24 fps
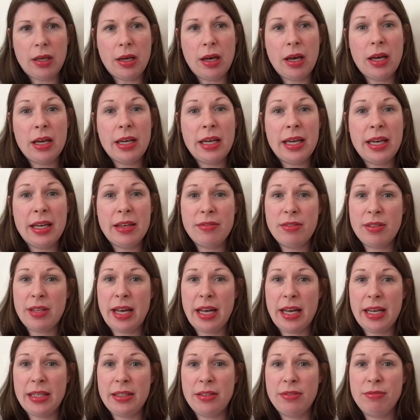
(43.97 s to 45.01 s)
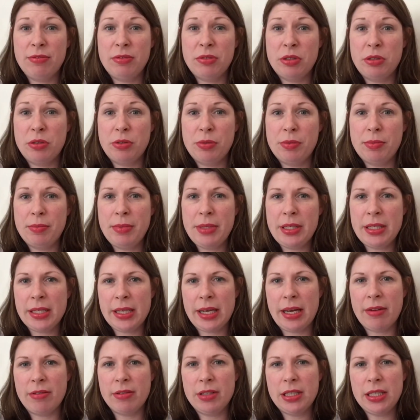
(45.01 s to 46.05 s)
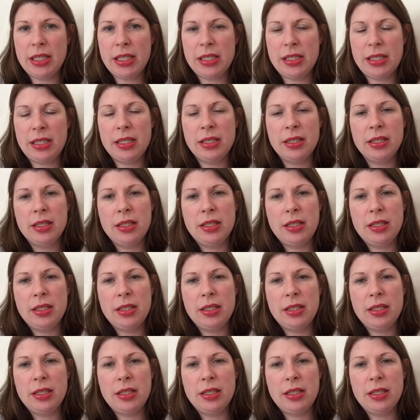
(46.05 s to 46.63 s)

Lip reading: I have had 4 miscarriages.